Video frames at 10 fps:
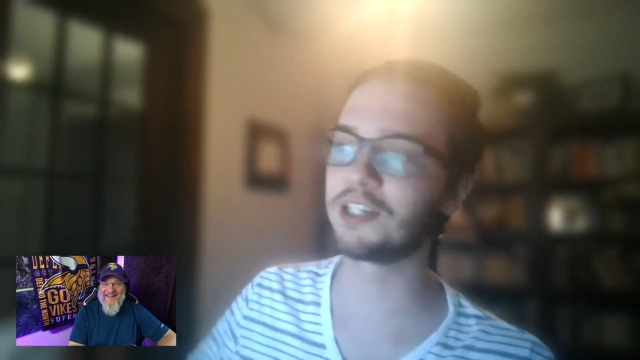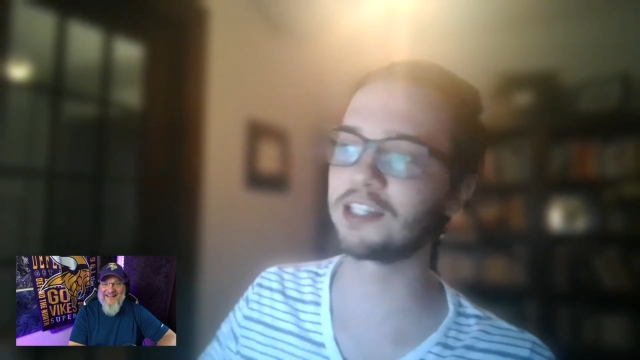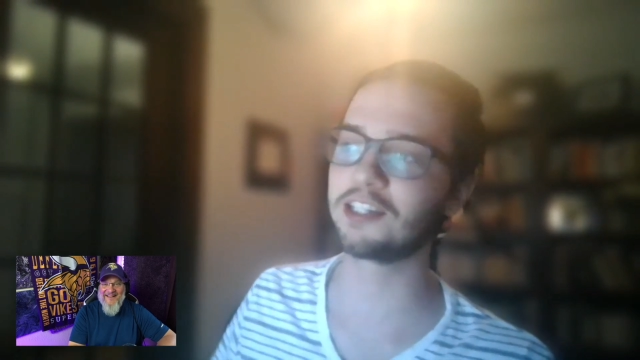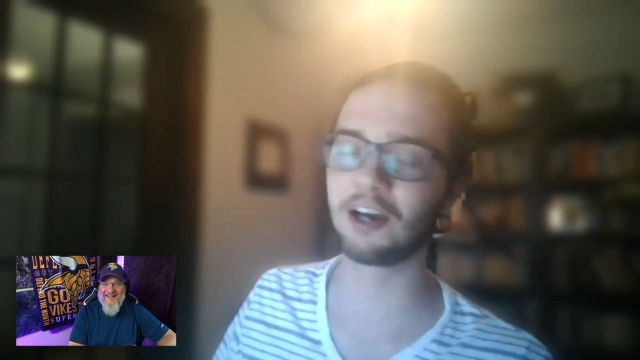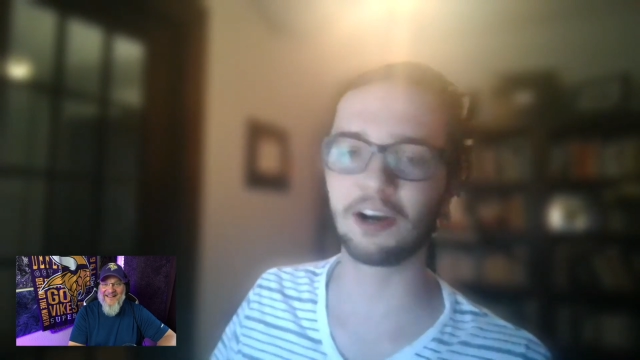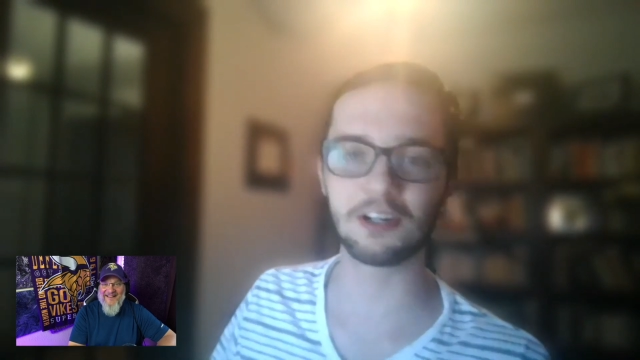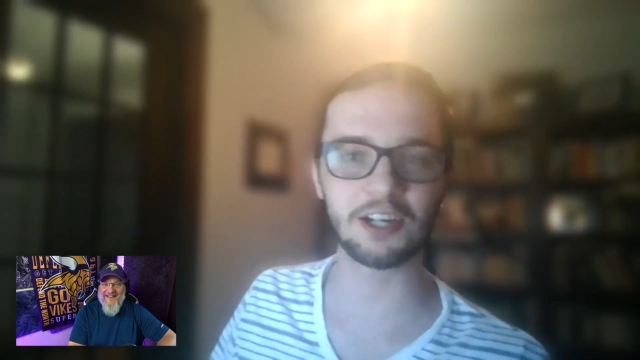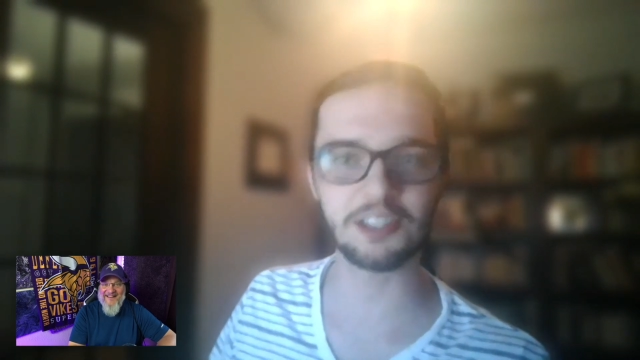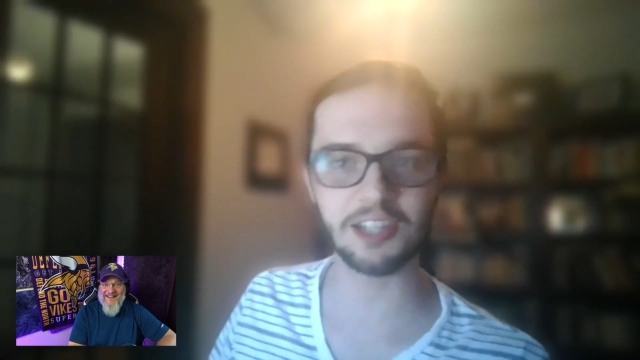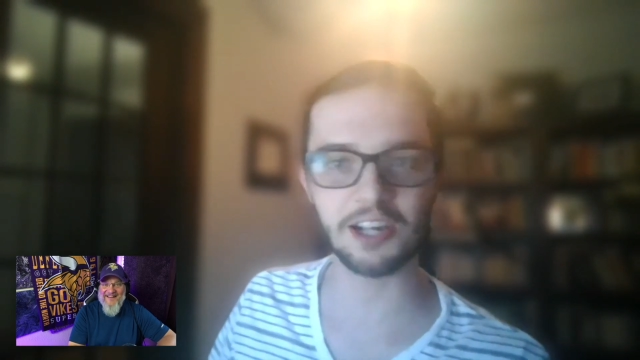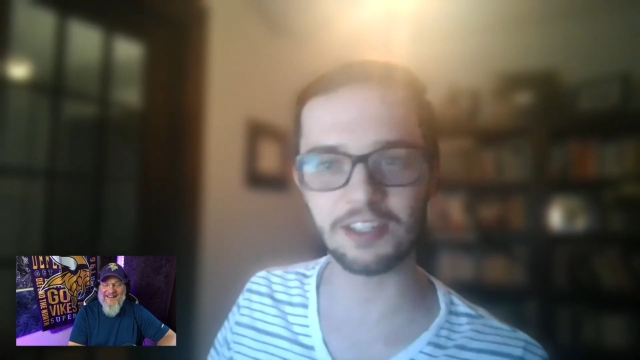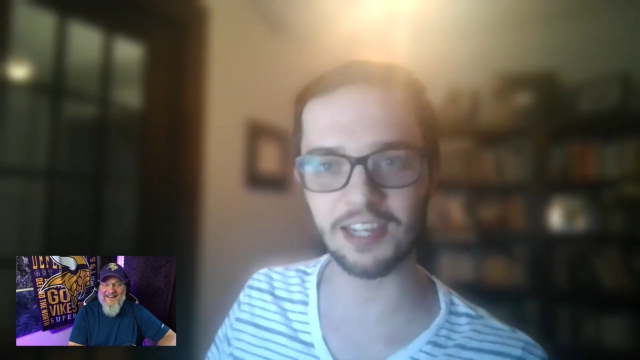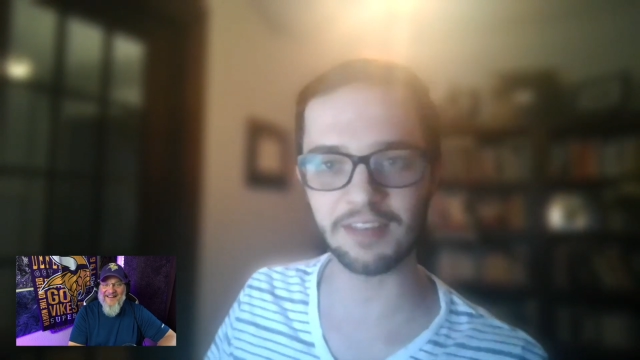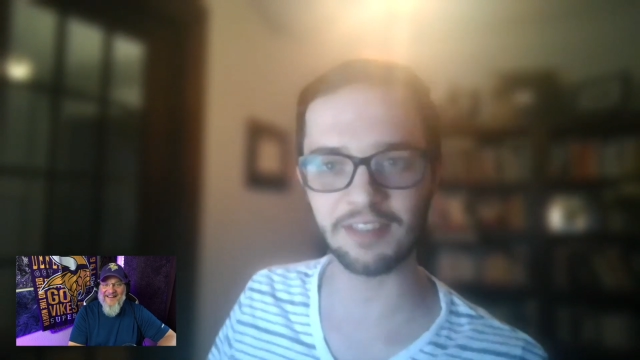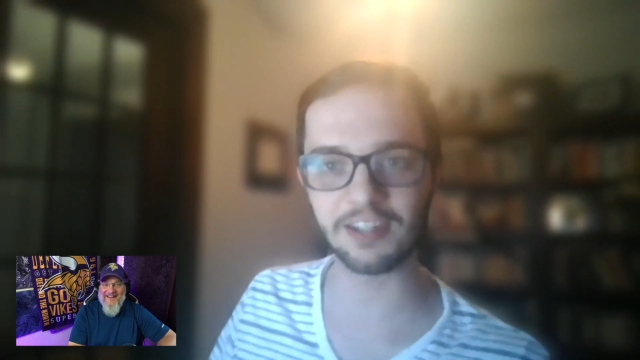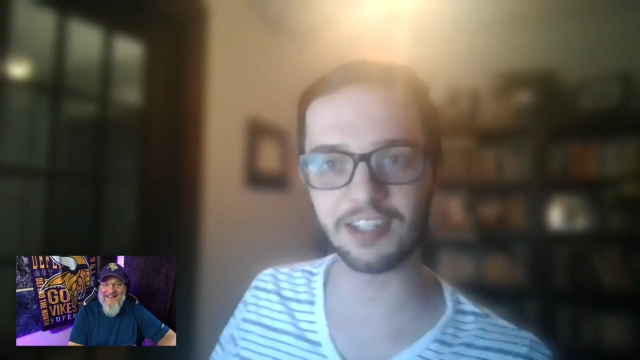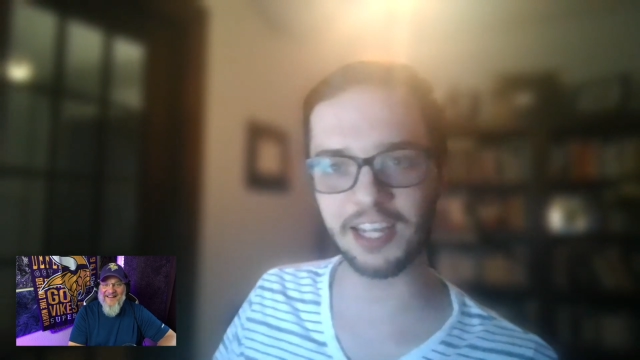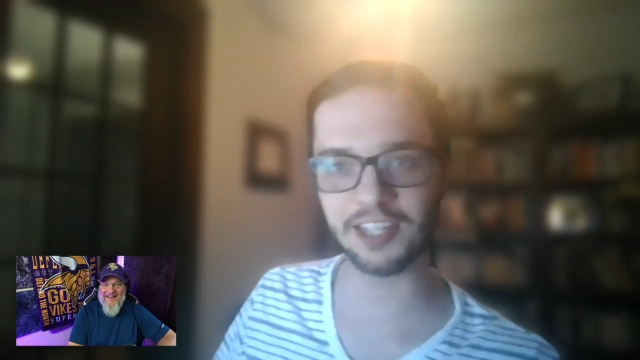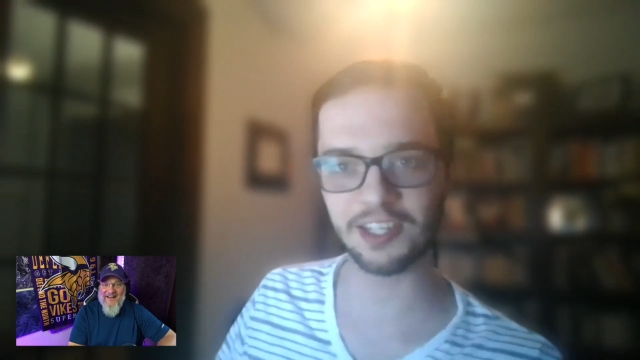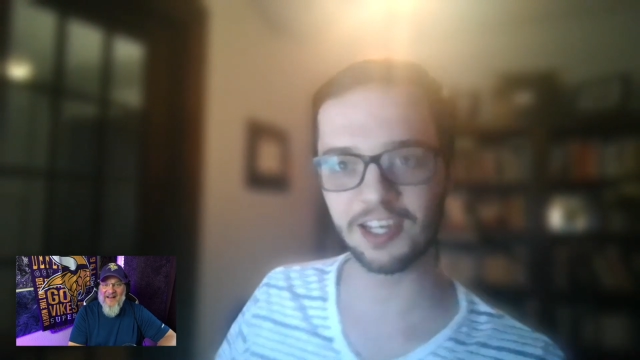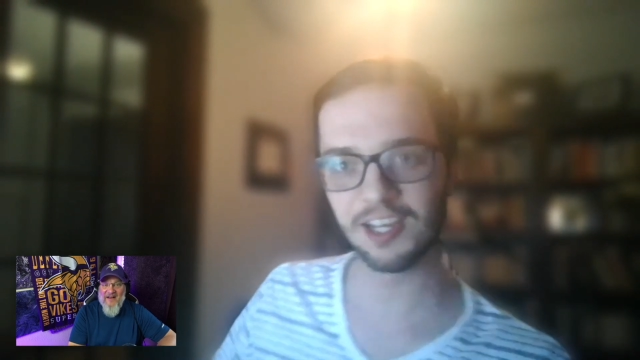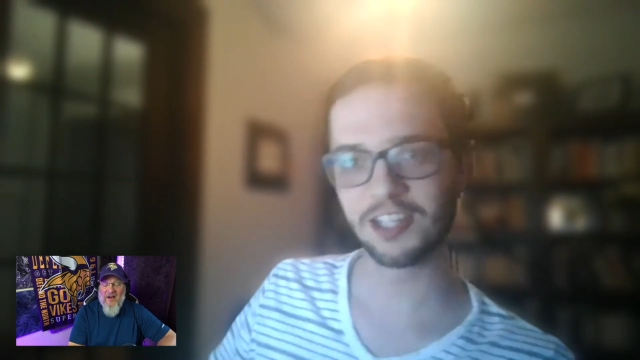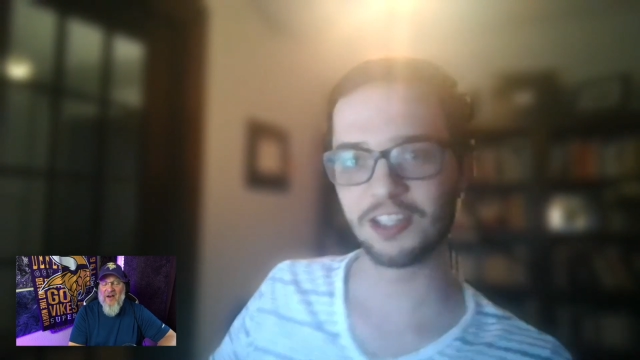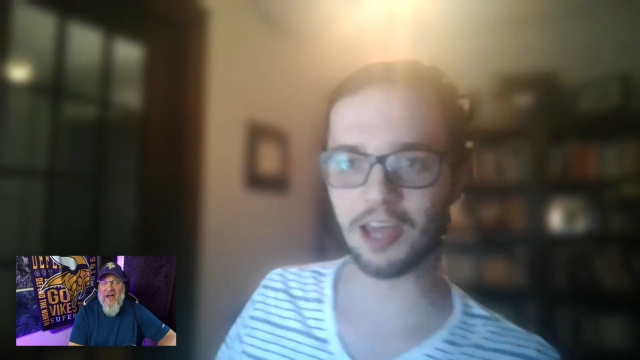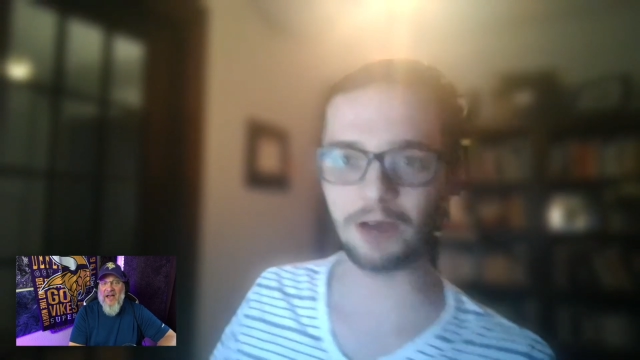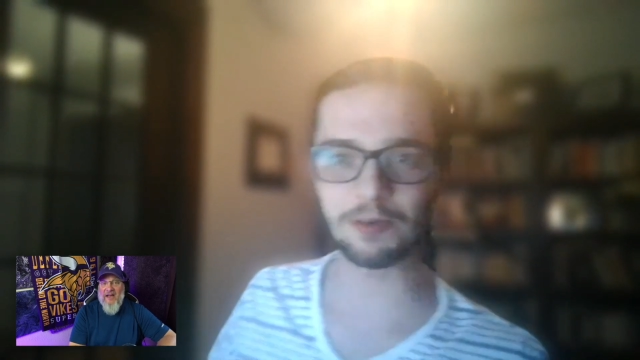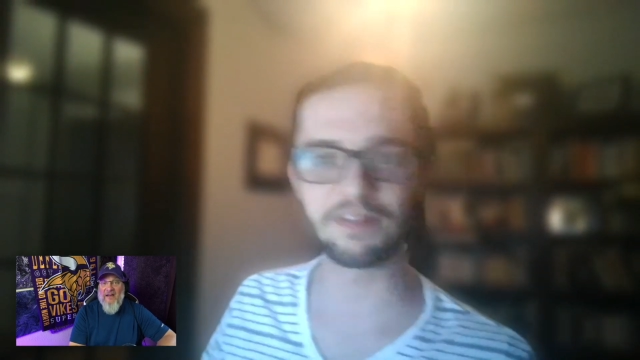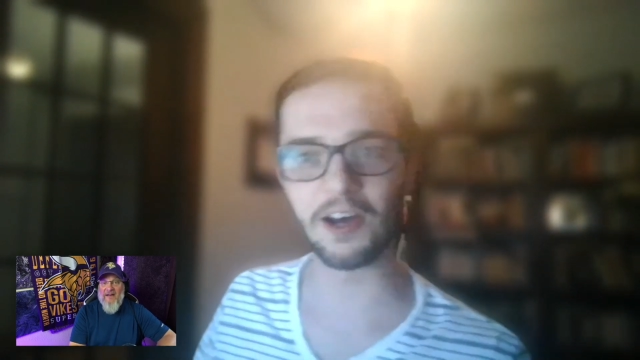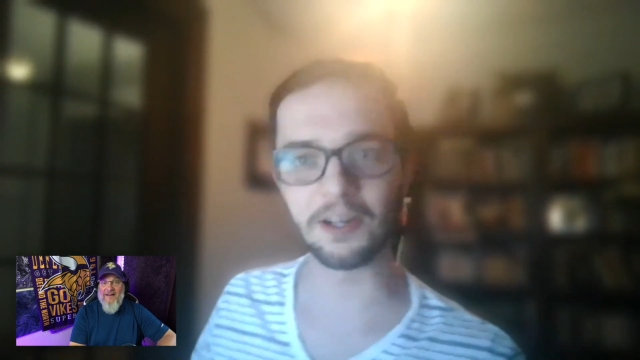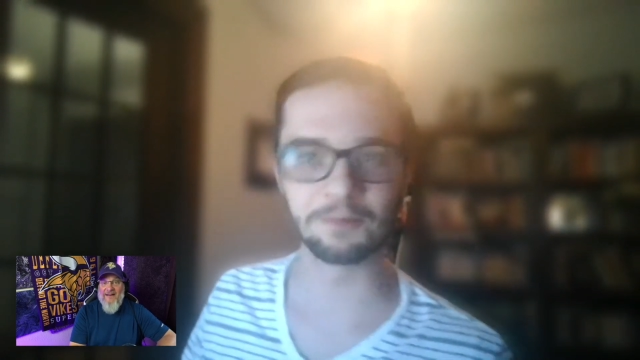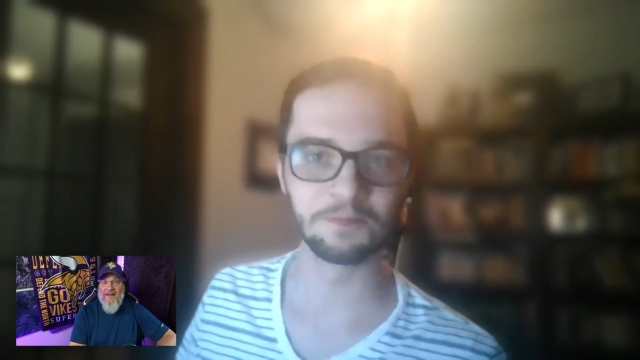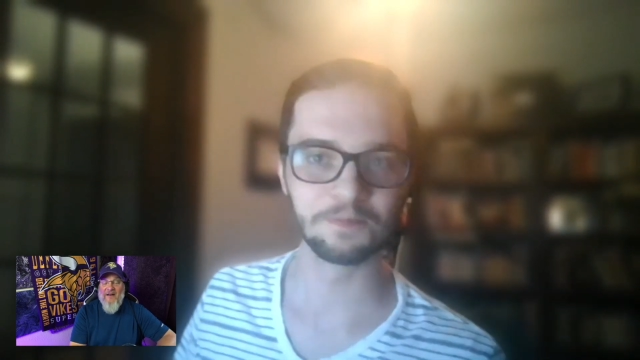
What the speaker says: 60-yard touchdown to Stefon Diggs. So that was fun.